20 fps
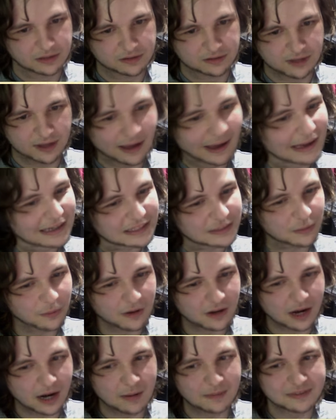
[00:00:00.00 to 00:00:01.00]
that's
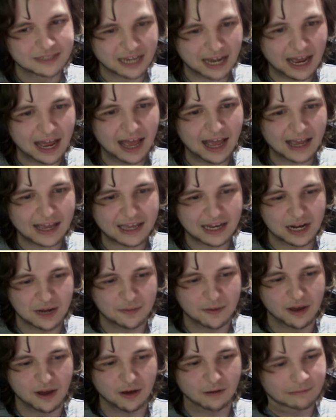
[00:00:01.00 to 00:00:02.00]
what I'm talking
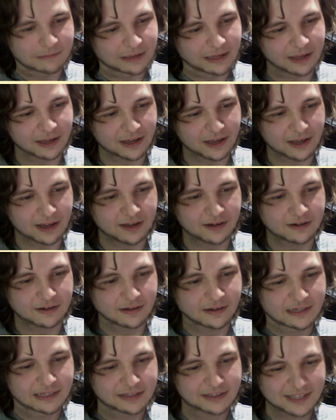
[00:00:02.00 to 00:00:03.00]
about, man.
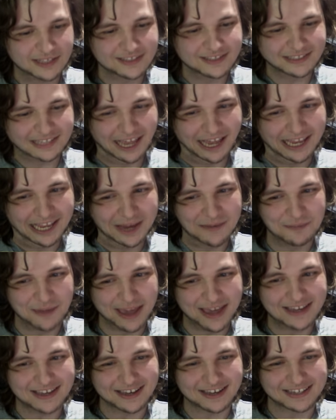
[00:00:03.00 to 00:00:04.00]
This is how you
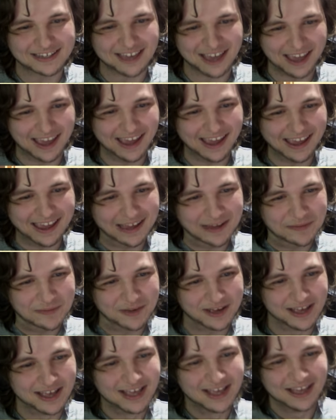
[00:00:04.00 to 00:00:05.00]
make a game. A
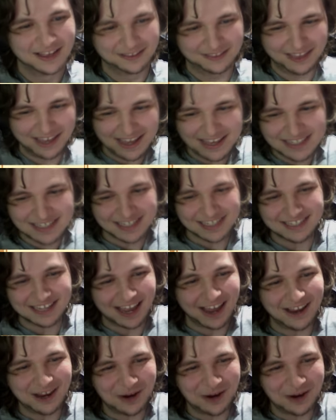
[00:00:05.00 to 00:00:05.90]
game. This is how you